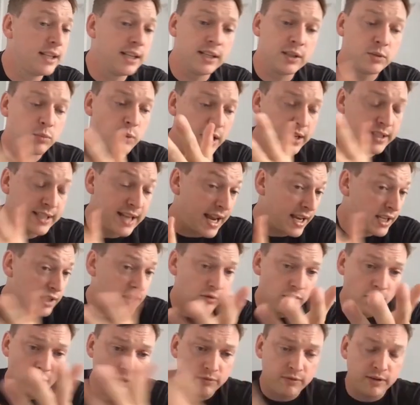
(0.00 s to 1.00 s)
It's where
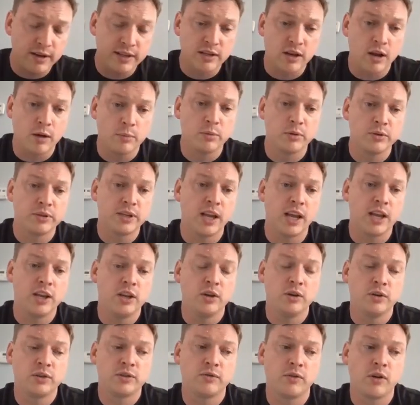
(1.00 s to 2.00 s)
Tessera, for example, are
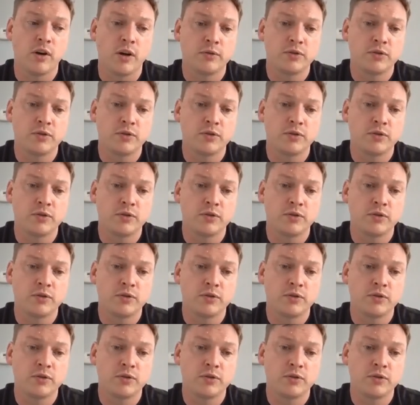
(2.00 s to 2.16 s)
used for